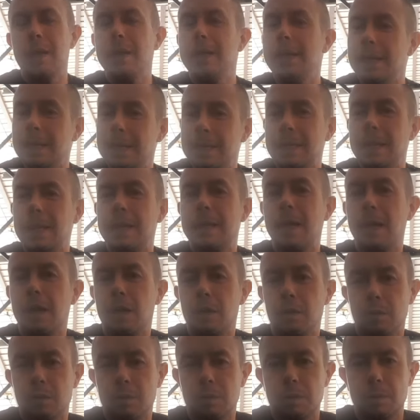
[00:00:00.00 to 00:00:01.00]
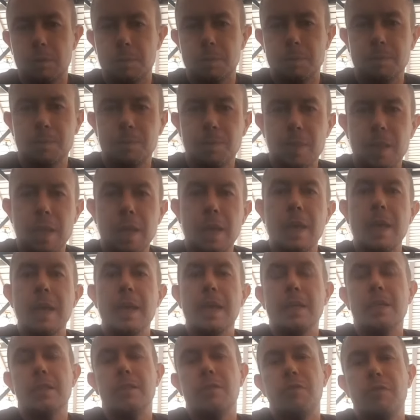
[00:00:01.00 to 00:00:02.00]
In and out
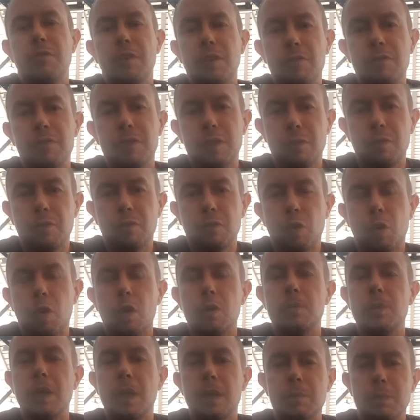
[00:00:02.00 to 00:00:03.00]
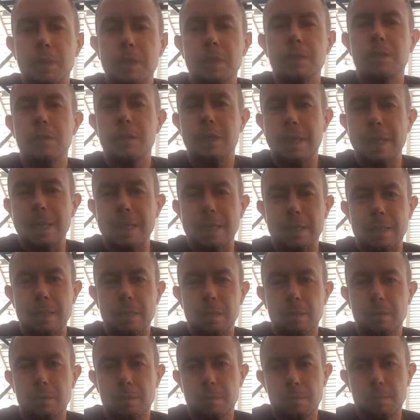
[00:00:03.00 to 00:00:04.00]
is 54 millimeters in,
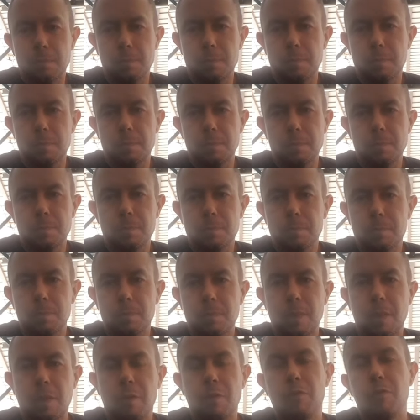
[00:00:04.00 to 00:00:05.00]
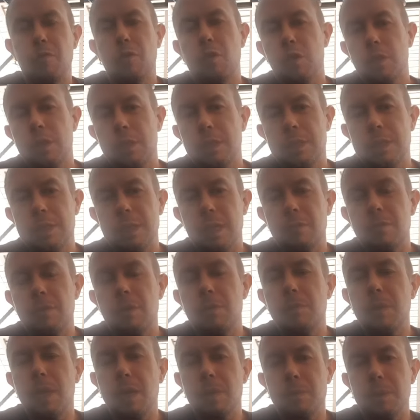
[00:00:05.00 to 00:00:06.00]
47
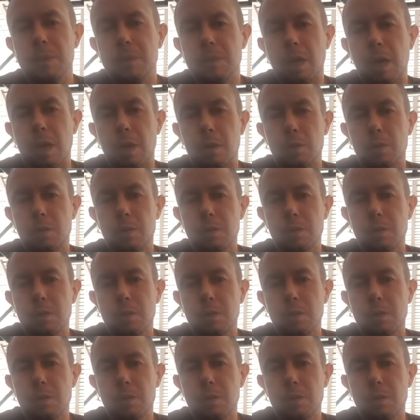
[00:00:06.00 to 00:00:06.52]
millimeter out.